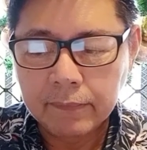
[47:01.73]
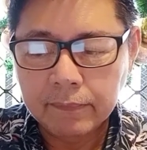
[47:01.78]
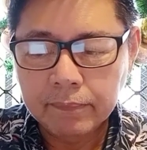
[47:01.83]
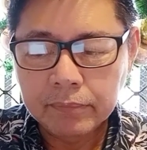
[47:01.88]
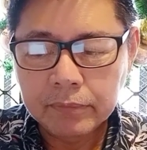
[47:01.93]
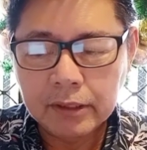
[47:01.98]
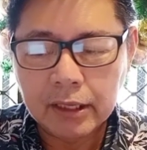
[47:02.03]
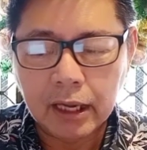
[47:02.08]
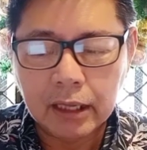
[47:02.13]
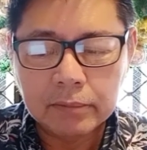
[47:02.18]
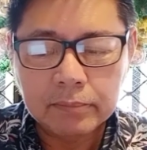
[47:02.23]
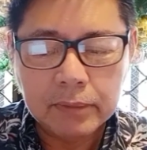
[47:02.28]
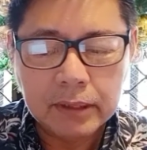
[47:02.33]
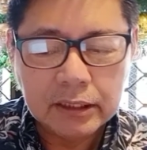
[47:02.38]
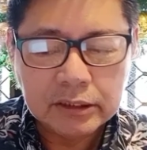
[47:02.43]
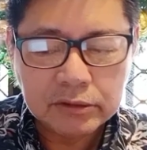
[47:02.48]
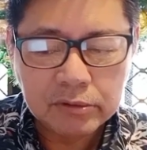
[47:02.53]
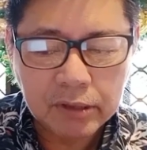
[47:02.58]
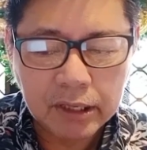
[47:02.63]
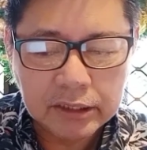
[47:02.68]
the
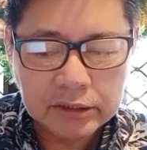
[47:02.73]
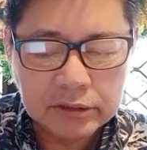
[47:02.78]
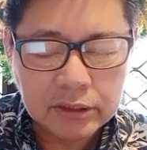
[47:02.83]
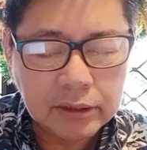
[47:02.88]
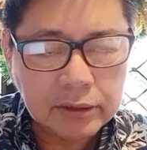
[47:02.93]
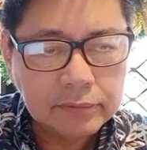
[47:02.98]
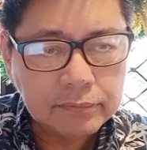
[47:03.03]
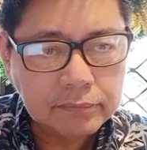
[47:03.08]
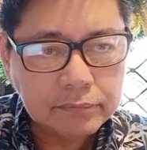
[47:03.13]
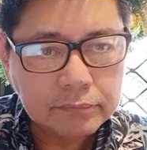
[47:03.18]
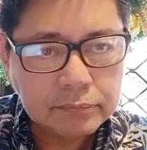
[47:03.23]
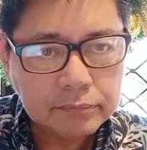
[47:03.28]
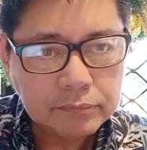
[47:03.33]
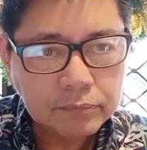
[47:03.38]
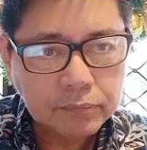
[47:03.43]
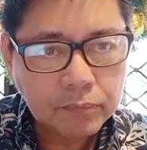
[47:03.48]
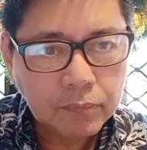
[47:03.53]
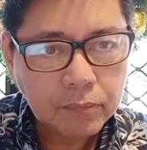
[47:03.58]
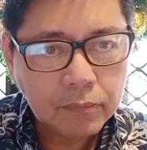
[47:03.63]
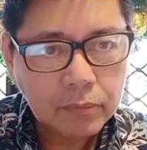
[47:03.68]
administration,
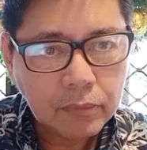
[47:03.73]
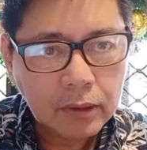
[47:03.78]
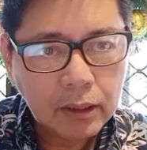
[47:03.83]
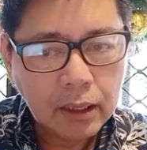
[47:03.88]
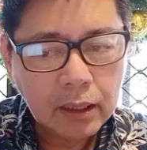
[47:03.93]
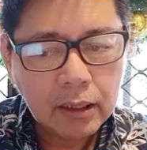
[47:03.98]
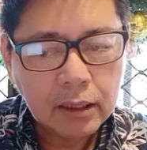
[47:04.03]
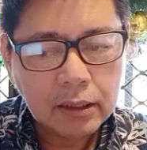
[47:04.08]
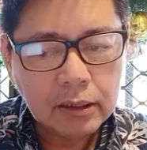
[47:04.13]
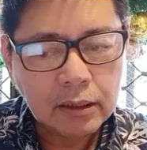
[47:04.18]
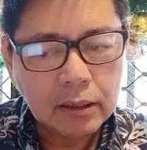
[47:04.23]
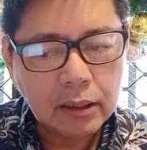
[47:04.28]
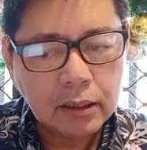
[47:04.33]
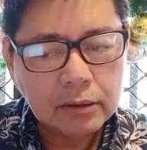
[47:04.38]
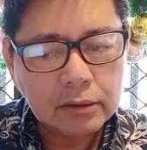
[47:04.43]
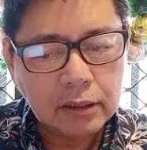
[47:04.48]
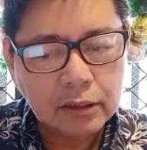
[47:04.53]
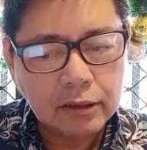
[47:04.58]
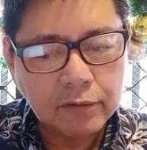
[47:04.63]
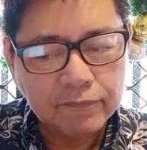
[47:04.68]

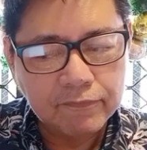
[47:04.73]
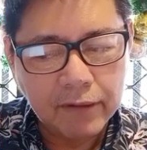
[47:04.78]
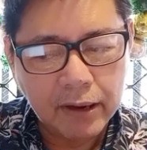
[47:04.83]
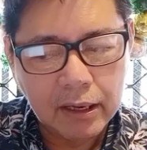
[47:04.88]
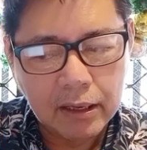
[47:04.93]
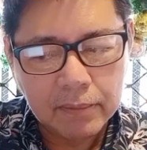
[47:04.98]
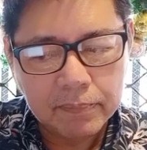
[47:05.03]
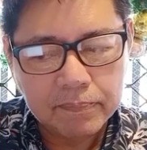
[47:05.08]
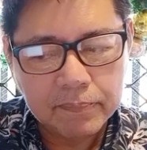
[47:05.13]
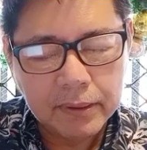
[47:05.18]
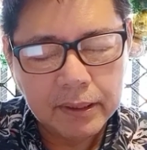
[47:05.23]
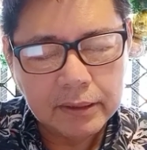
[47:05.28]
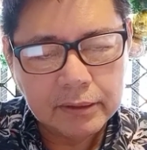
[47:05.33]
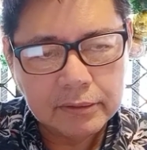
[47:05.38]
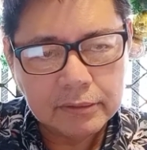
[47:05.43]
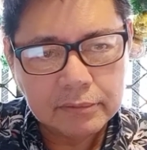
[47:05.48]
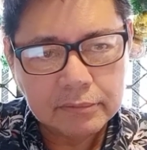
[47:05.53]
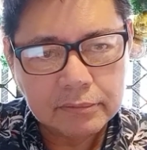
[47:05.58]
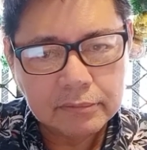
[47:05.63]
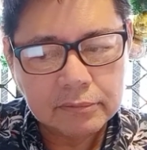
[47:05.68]
the development,
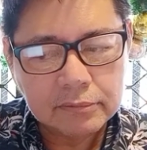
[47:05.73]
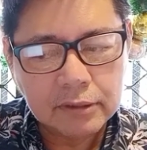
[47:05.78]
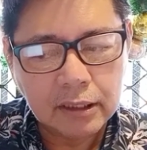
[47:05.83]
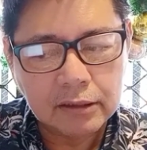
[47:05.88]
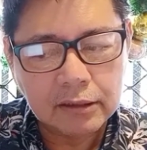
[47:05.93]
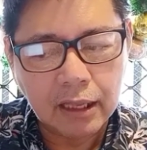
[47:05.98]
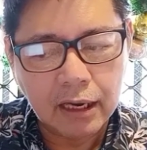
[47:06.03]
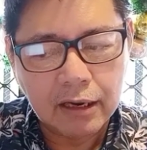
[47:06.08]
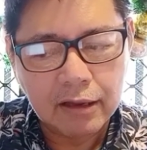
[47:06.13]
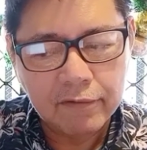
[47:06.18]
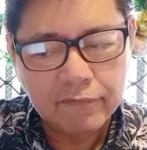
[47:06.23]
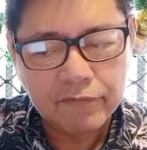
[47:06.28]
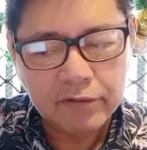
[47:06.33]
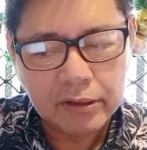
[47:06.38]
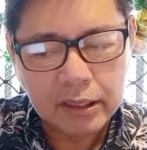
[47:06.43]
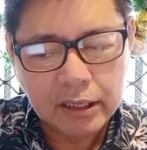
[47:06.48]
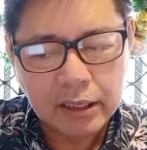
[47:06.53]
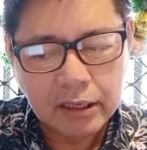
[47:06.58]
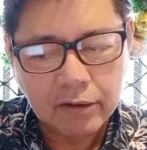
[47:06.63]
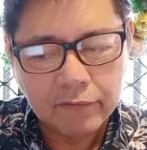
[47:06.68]
the
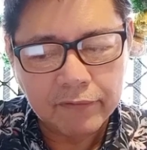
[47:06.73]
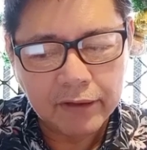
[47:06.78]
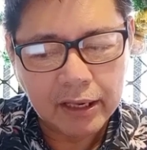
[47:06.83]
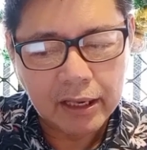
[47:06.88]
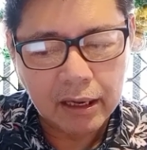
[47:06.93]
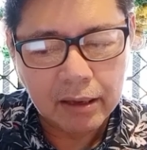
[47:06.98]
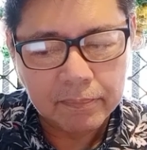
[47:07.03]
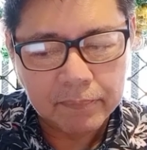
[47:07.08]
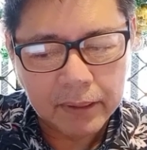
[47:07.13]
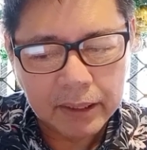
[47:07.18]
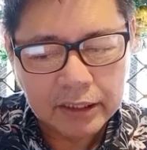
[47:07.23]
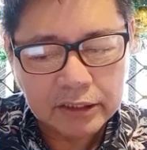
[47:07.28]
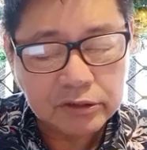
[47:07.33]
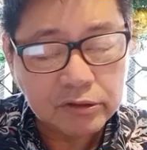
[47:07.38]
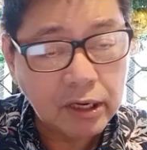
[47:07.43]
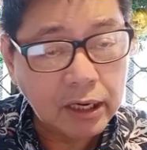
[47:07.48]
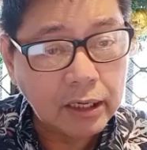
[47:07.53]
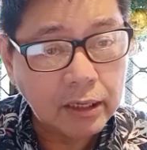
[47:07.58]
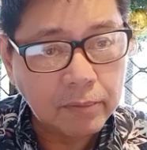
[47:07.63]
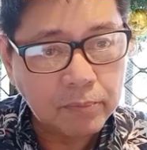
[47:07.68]
delivery of a company's
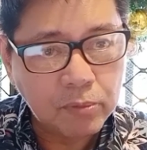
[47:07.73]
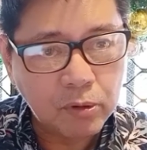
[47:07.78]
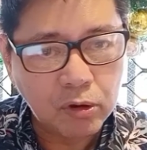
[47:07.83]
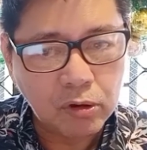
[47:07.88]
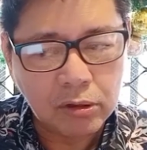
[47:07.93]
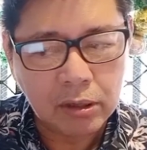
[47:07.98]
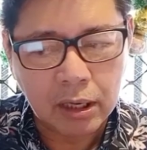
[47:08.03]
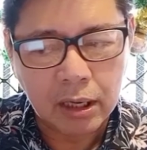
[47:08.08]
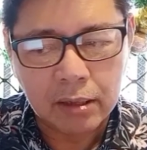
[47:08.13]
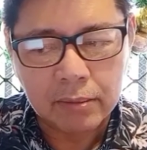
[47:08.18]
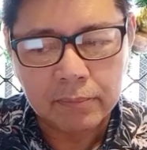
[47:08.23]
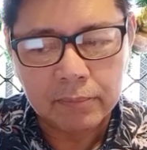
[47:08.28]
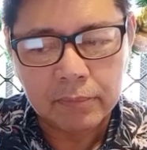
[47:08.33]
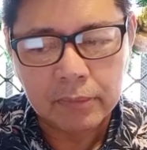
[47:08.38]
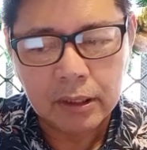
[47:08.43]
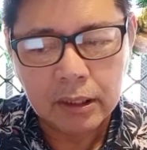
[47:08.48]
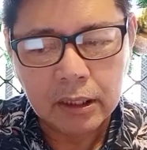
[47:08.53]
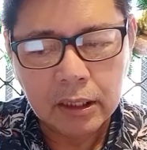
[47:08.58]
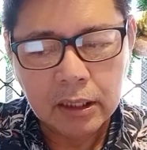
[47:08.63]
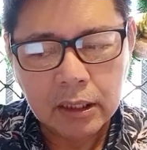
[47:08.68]
training program.
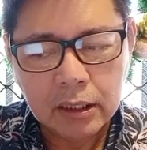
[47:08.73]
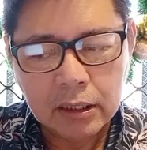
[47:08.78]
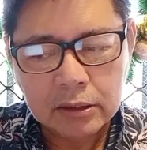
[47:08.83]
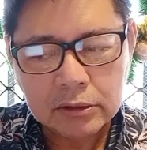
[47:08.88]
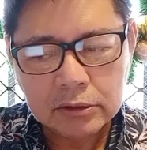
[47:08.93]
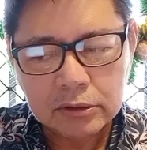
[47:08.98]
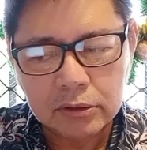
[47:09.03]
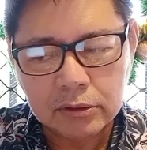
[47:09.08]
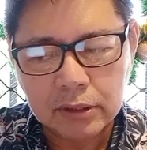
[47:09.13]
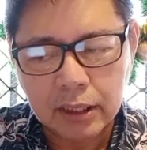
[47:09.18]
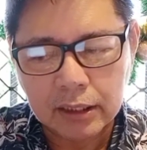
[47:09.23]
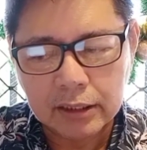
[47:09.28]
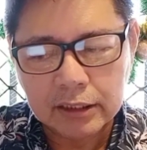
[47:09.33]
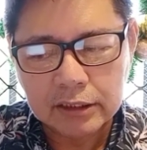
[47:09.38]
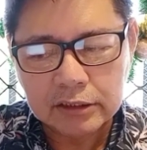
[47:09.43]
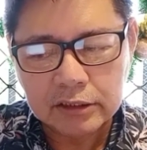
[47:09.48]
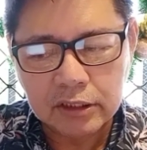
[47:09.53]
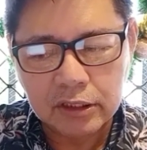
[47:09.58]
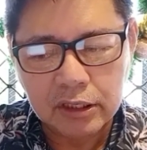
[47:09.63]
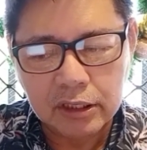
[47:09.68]
So that
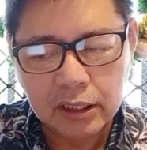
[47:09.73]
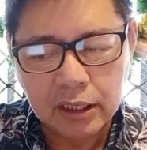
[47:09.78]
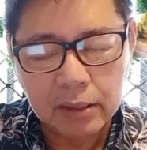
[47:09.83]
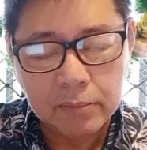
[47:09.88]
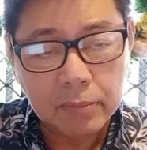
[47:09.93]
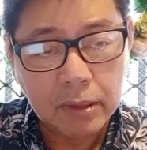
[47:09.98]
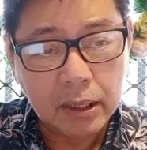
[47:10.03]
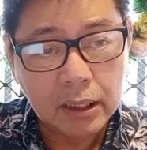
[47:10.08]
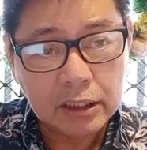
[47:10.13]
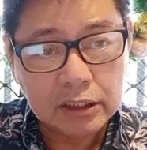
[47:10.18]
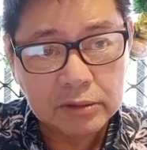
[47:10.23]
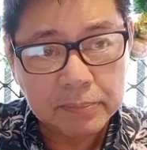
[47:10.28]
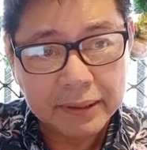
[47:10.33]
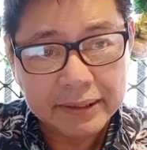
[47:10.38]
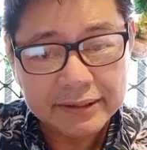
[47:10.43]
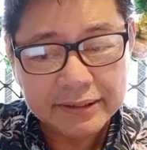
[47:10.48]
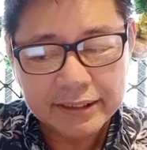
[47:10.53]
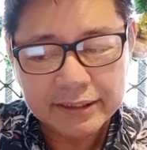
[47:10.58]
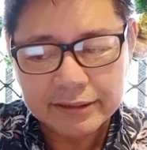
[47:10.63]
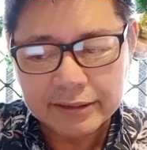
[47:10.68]
is learning management
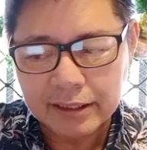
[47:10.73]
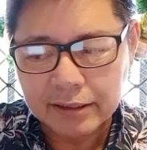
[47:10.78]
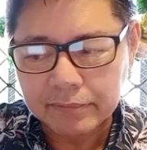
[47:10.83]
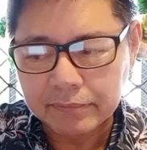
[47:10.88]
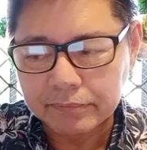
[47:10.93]
system.